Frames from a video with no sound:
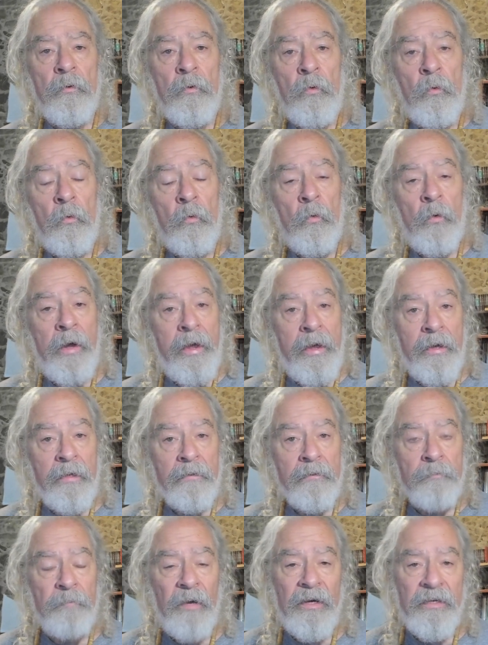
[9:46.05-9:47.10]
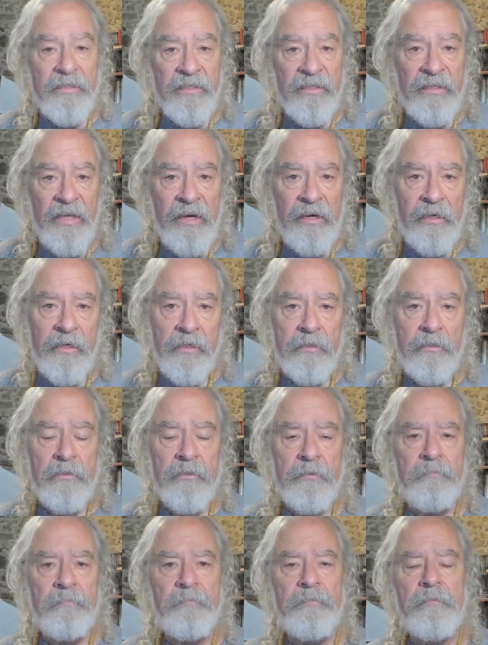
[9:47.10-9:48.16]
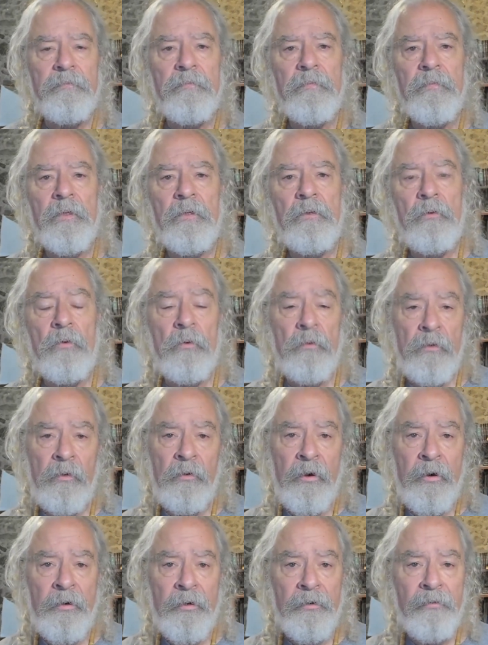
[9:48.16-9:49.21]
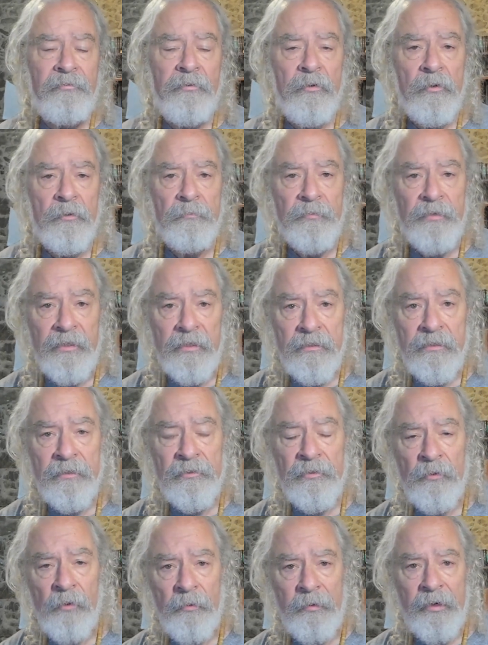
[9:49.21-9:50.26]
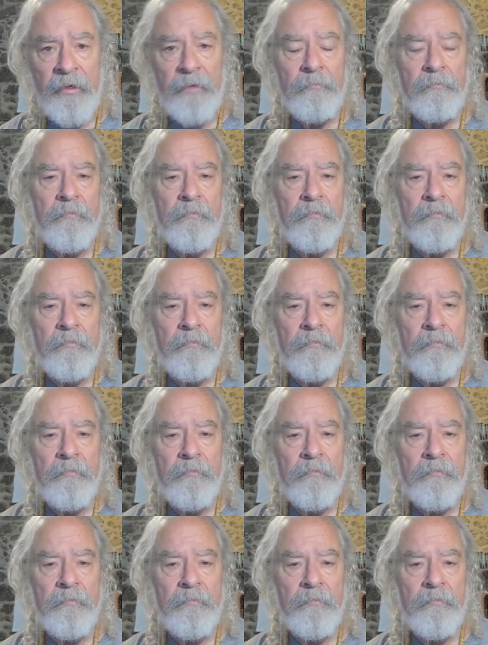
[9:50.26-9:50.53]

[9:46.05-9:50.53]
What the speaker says: who hate Palestinians could learn from this story.